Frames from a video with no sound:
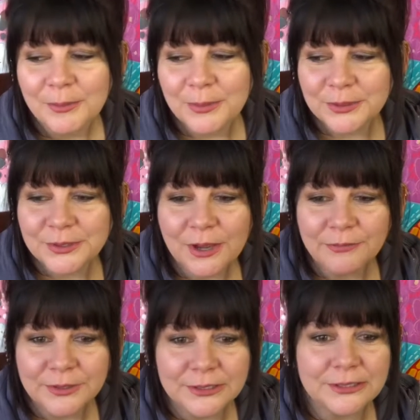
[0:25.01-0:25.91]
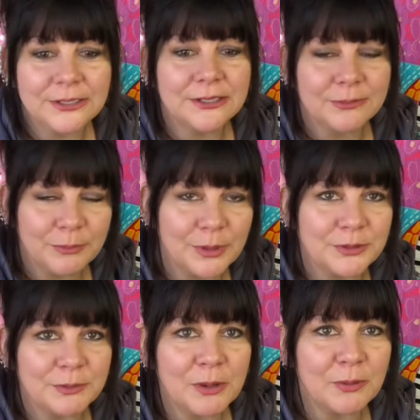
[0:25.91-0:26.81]
most often in
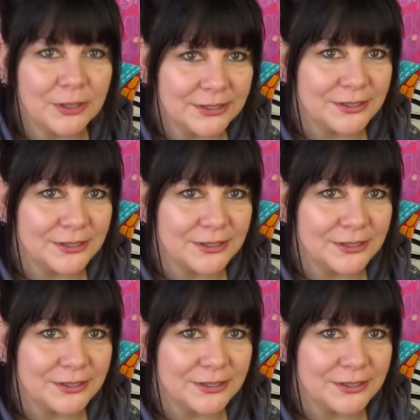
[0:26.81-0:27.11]
most of my work,